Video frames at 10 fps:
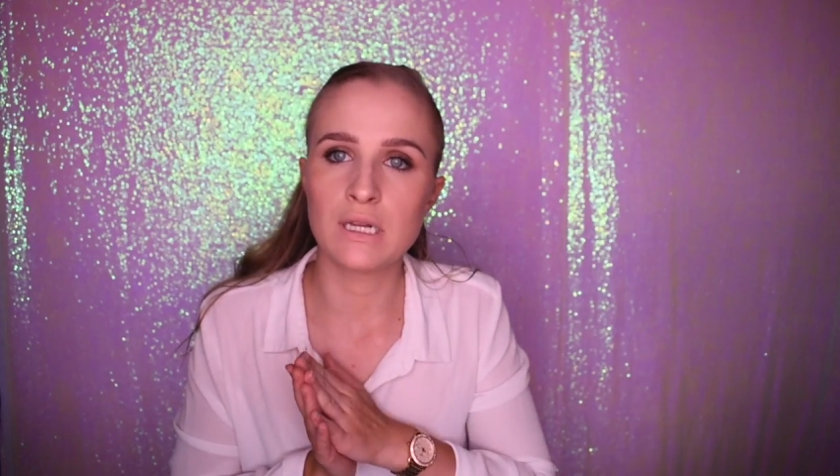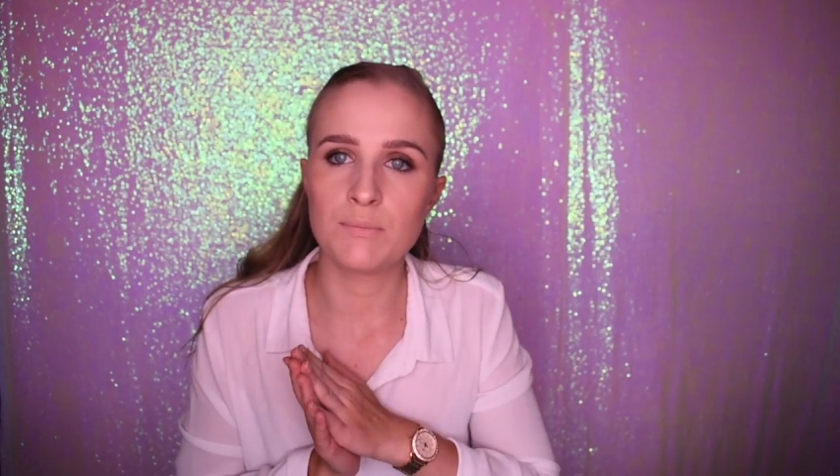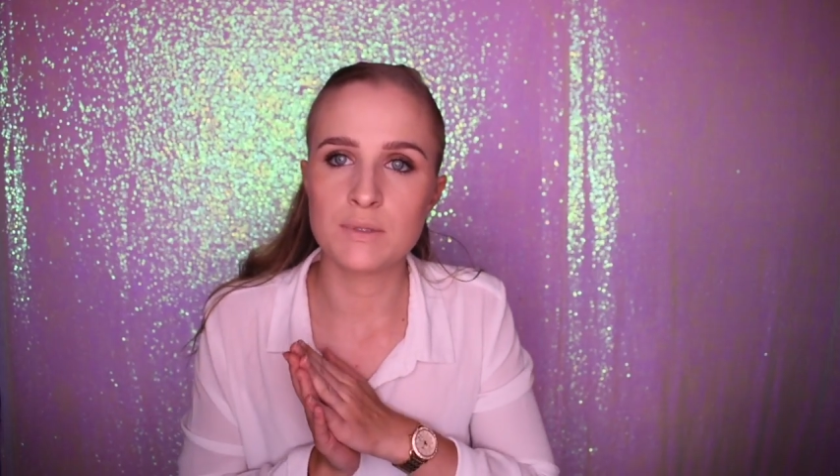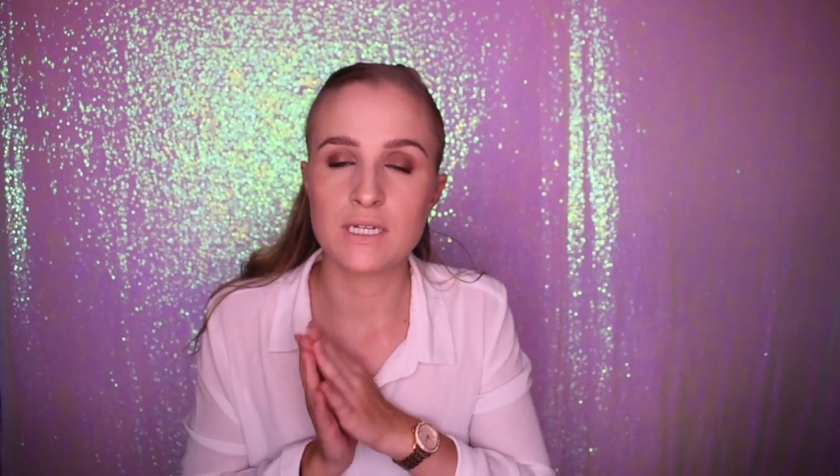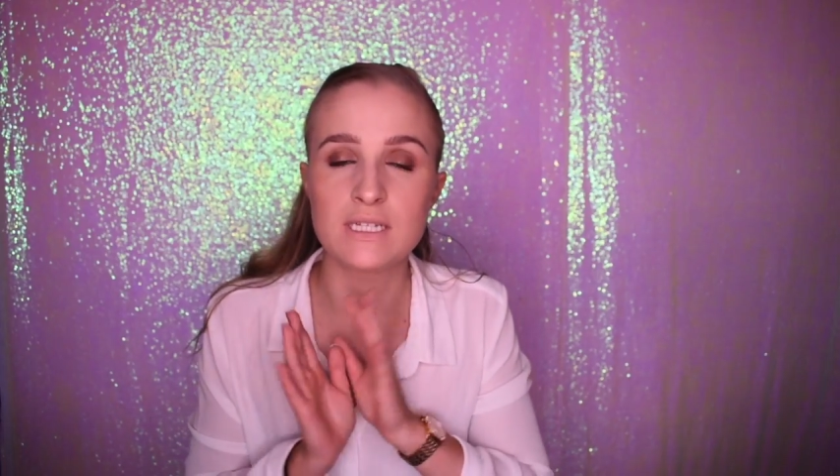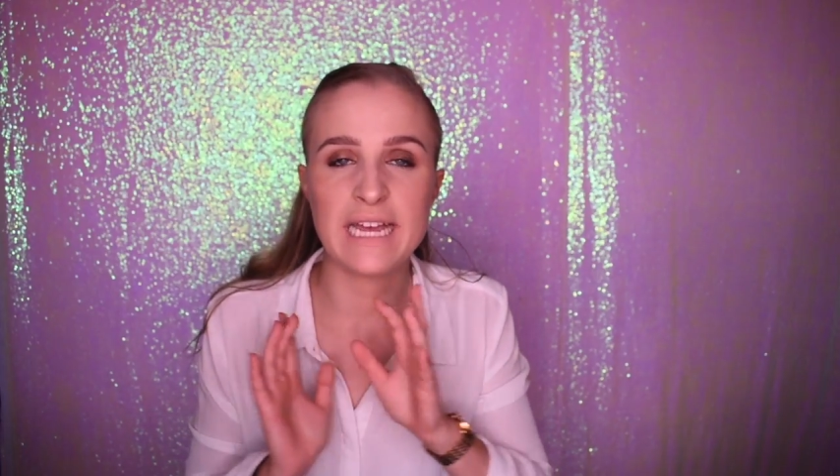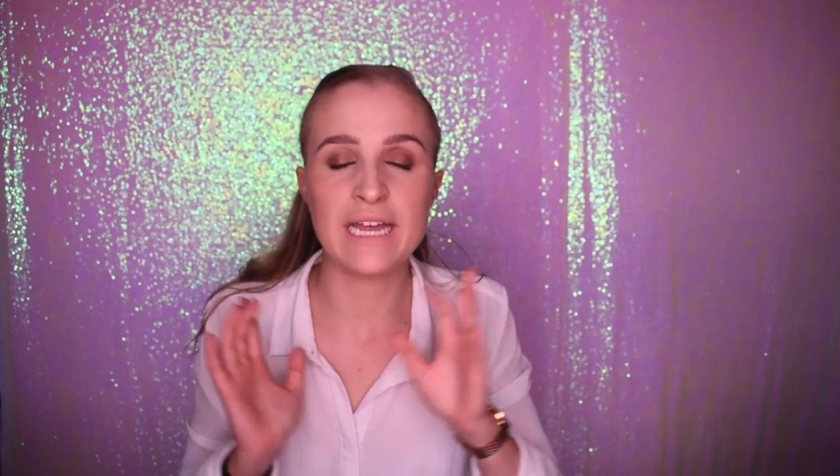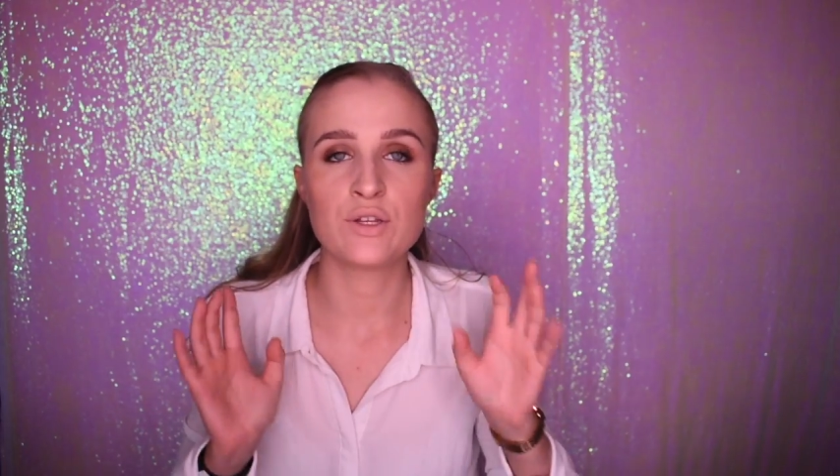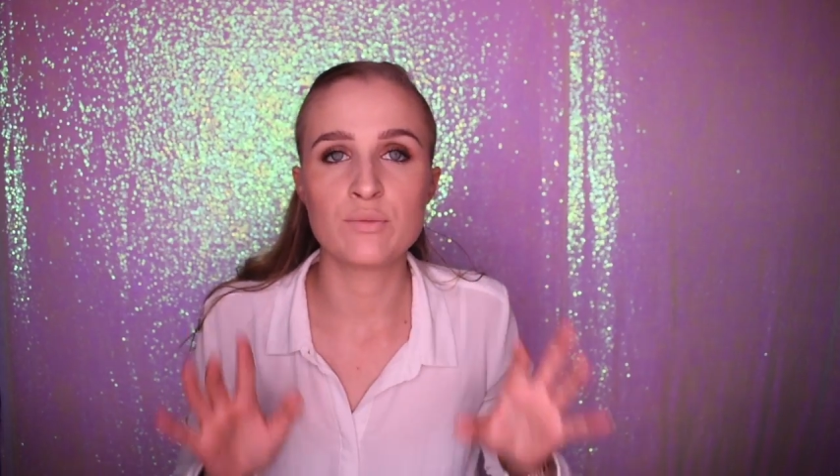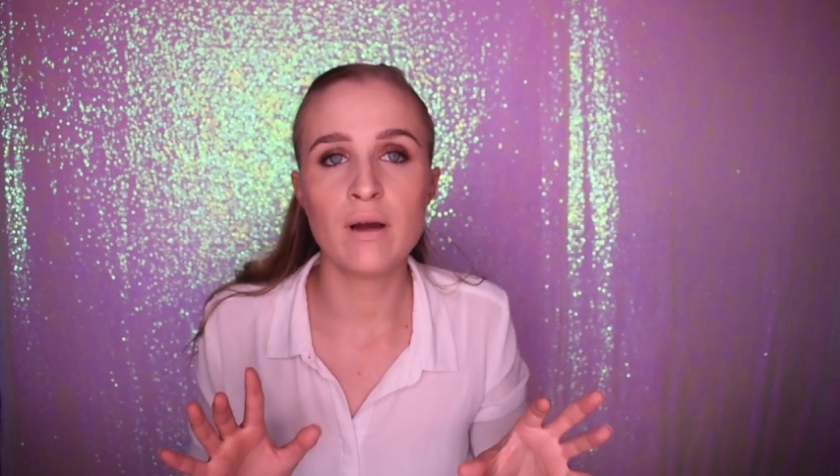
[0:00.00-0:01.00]
lipsticks
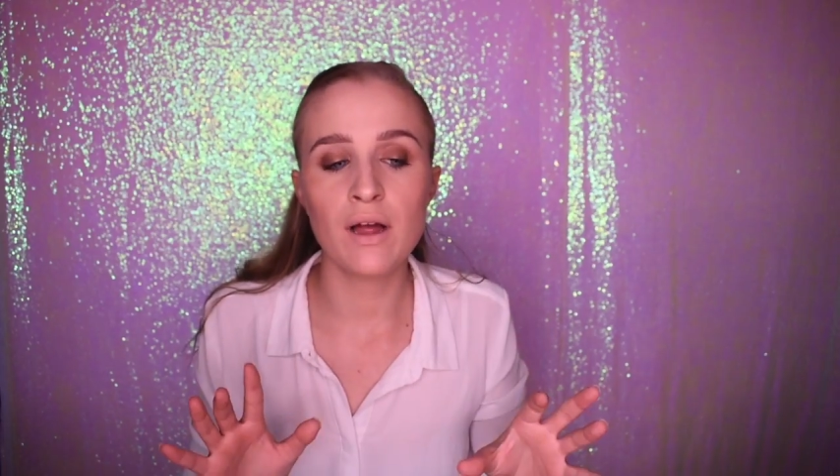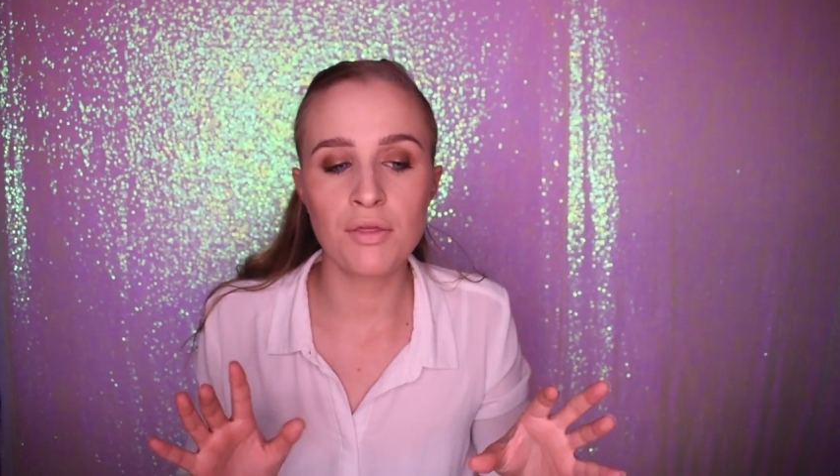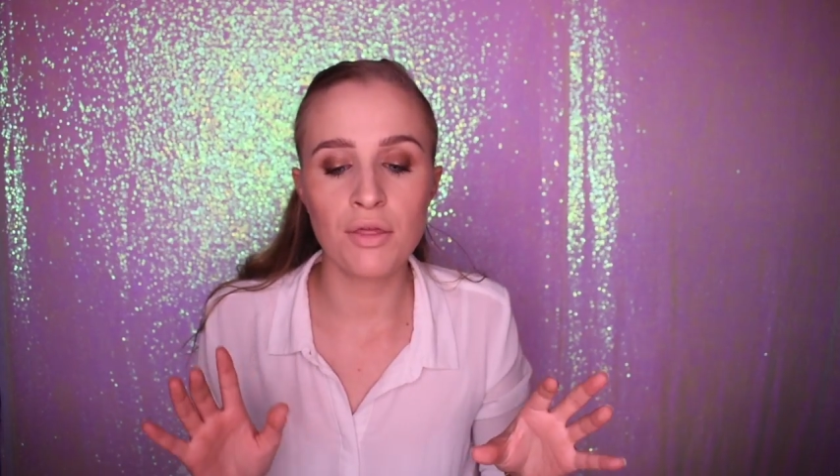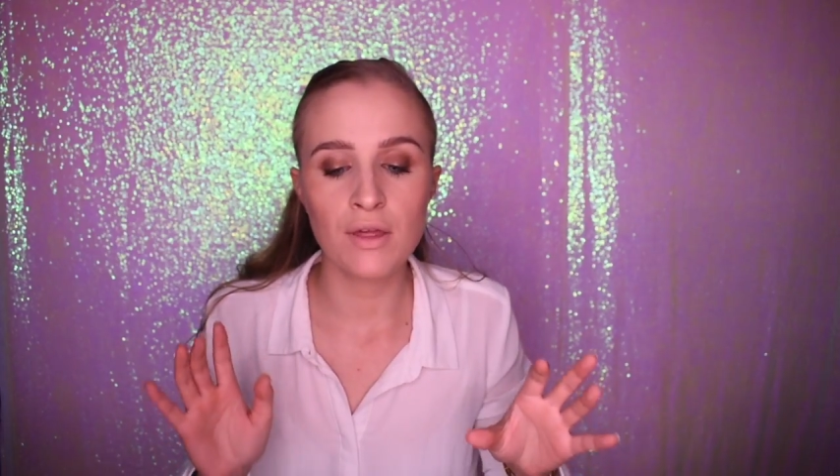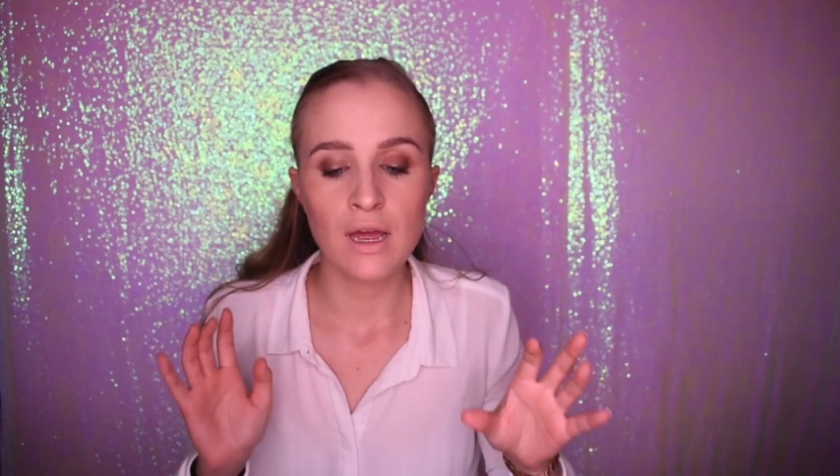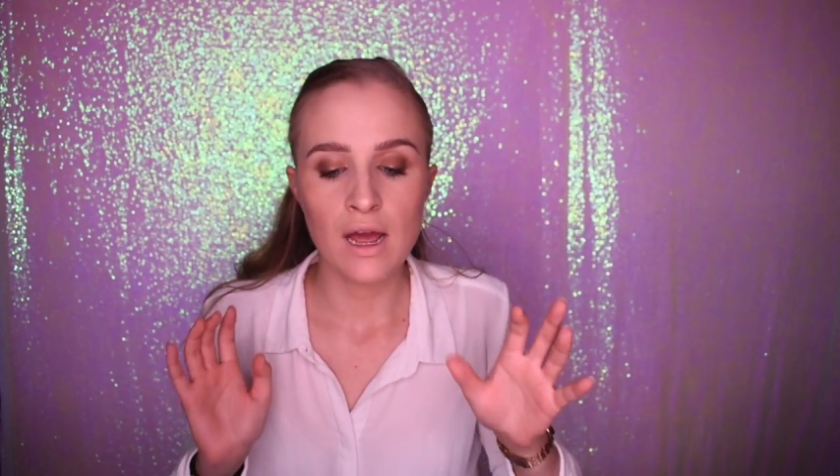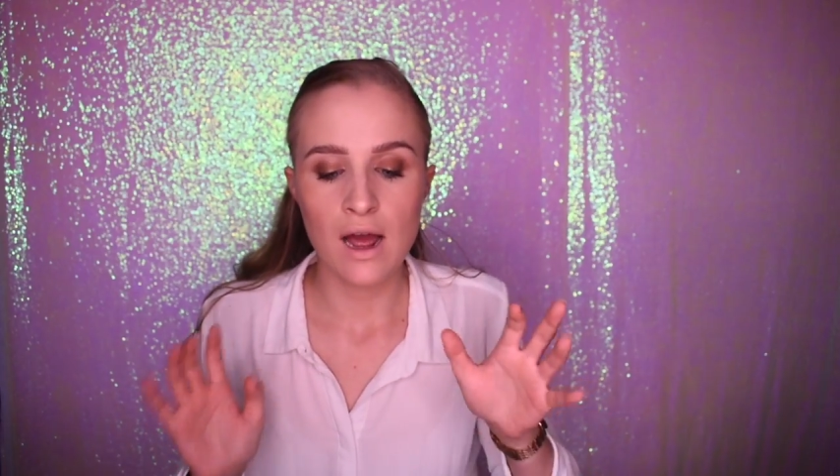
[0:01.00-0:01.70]
each month.